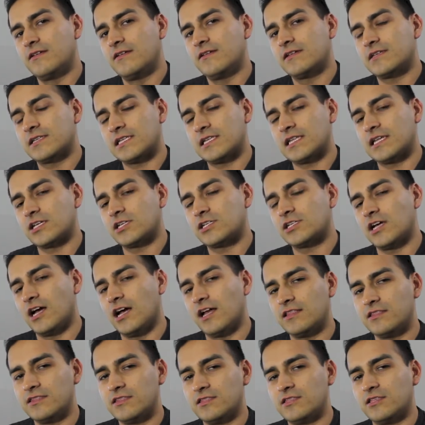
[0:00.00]

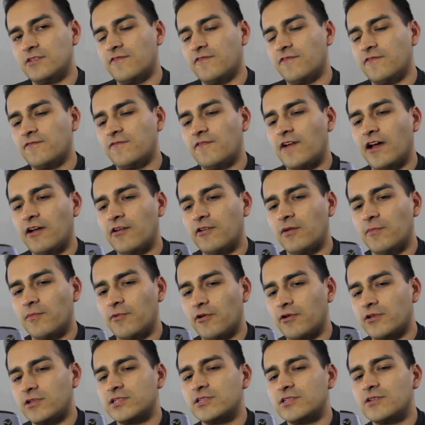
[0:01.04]
slingshot to fire your
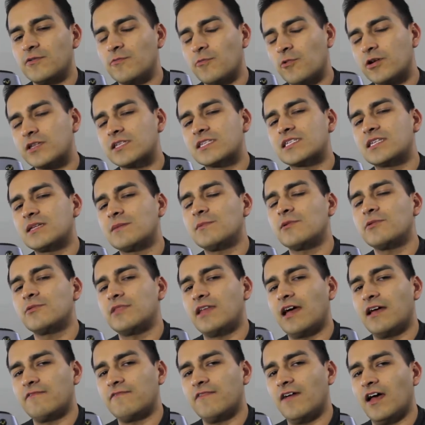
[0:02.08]
bird. So it works similar in
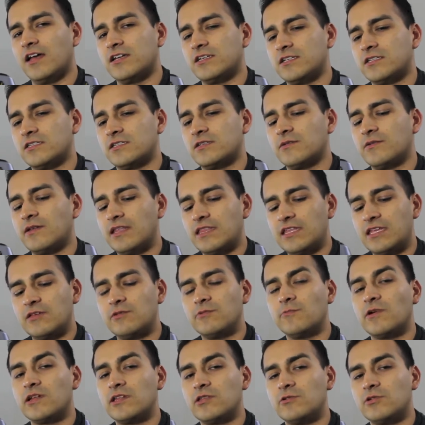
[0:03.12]
that fashion. So anything
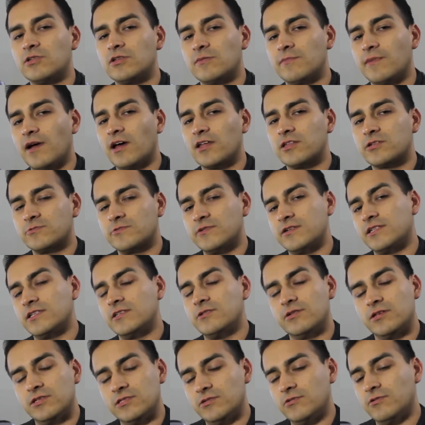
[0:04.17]
you want to use your mouse with,
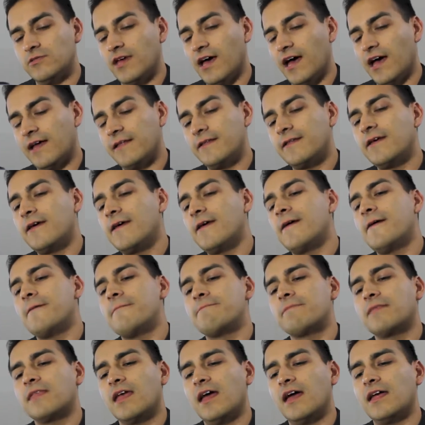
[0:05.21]
you can do that.
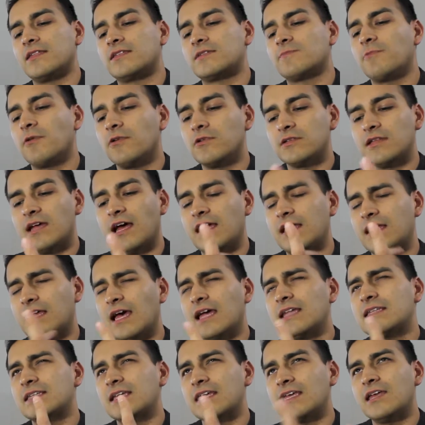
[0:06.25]
And I
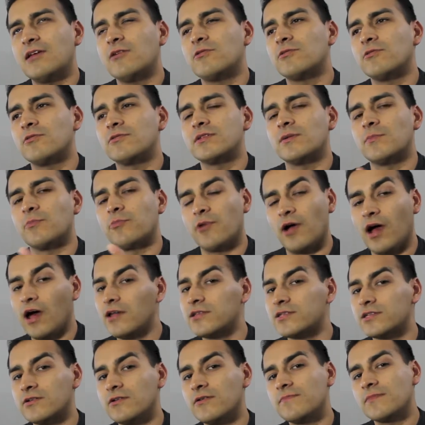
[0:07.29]
guess I hear there's a
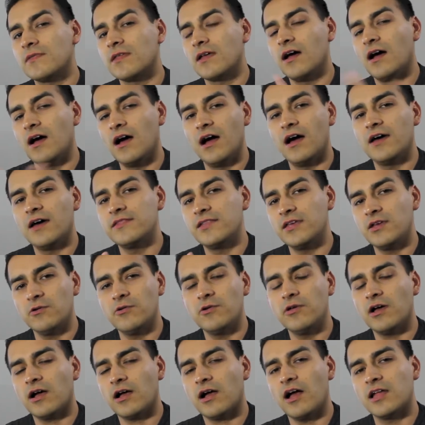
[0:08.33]
browser on the
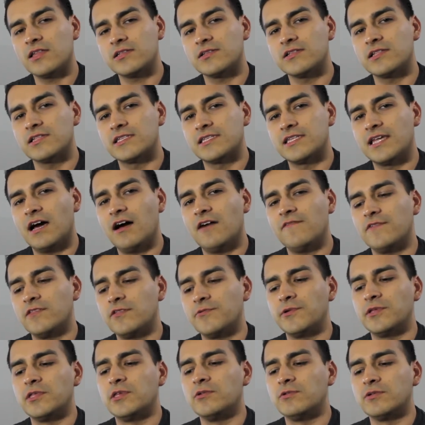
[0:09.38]
OUYA console itself, and
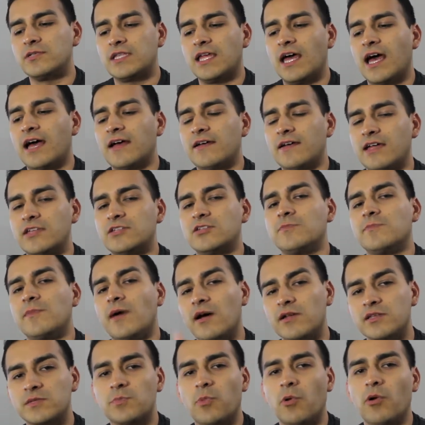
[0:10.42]
you would use that as your
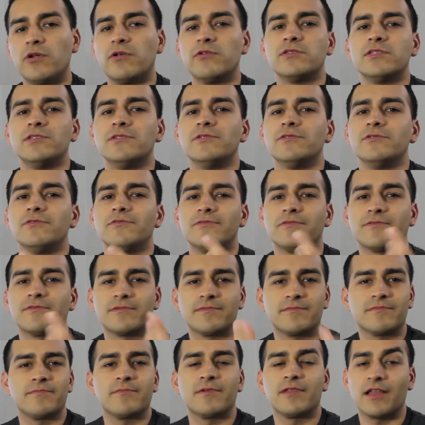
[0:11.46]
mouse pointer to
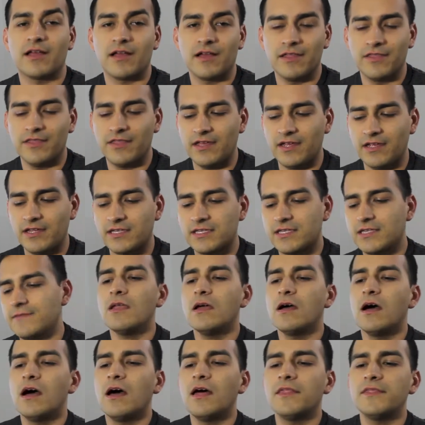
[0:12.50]
click on things.
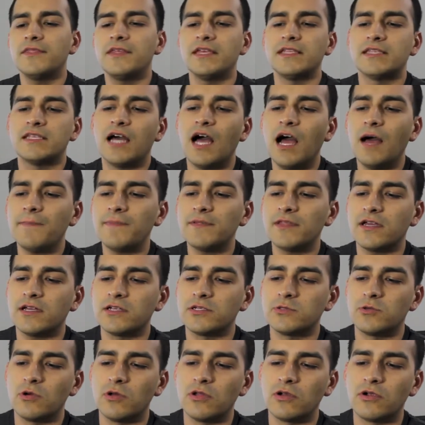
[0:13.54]
On the top of the
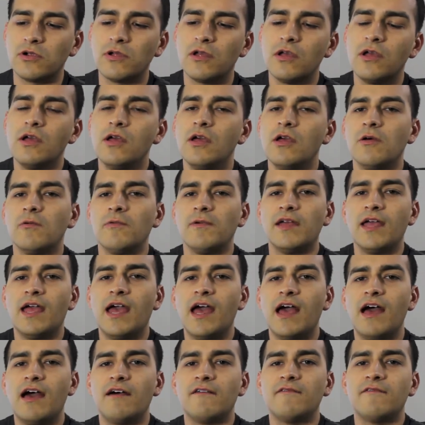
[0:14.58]
controller, we
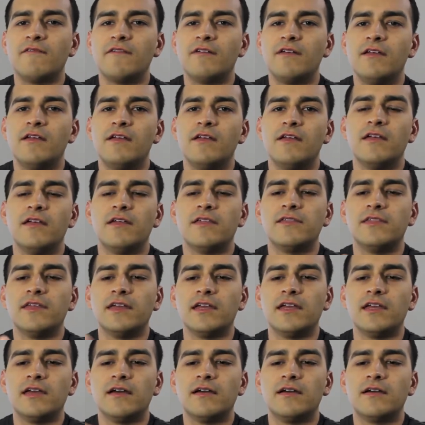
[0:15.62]
have
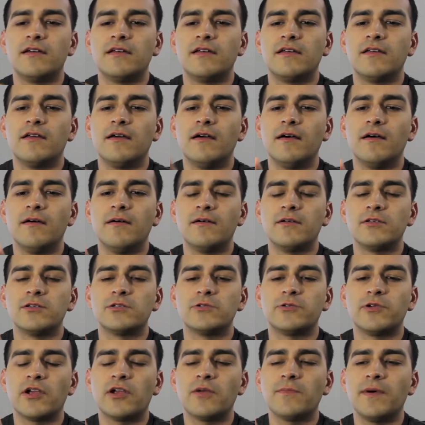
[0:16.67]
the
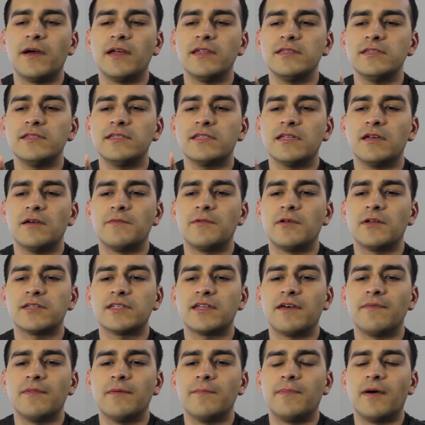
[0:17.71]
trigger buttons, and we
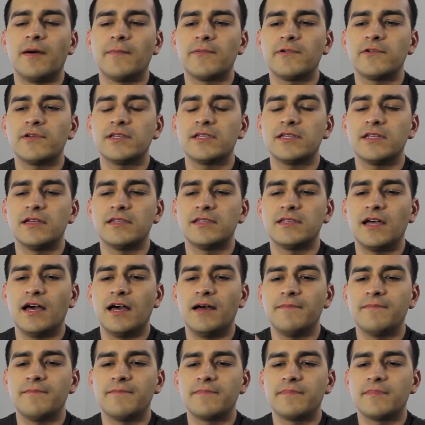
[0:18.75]
also have the bumpers on
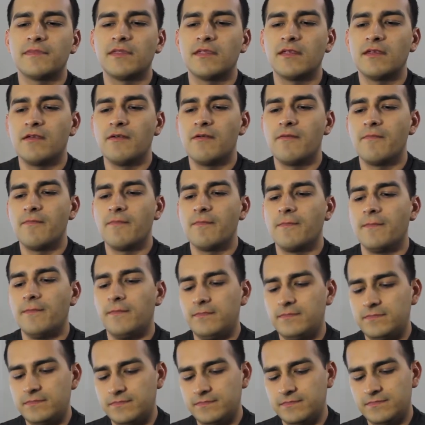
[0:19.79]
top.
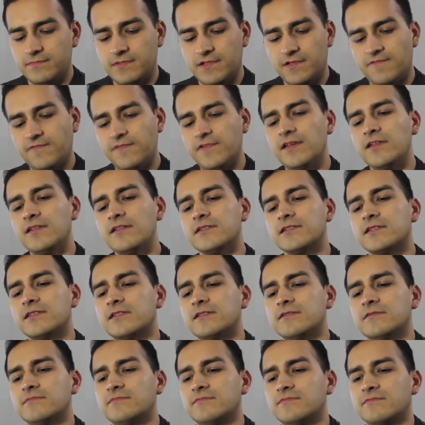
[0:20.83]
And it
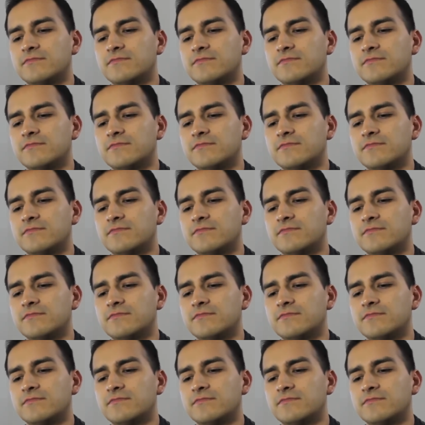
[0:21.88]
feels